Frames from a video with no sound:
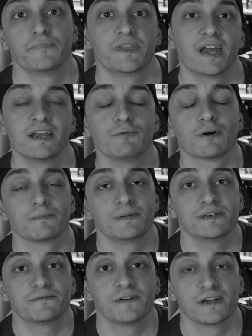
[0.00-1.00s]
Any One
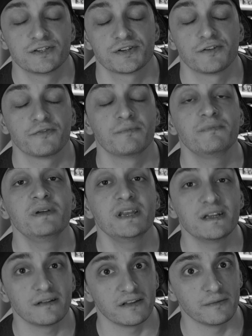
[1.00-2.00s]
Piece fan should have
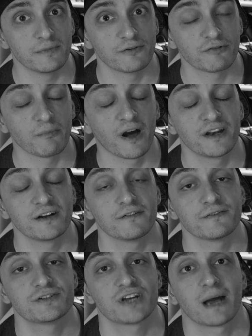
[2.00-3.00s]
immediately been reminded
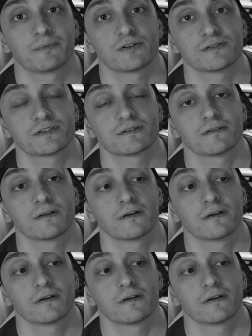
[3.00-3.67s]
of the chapters.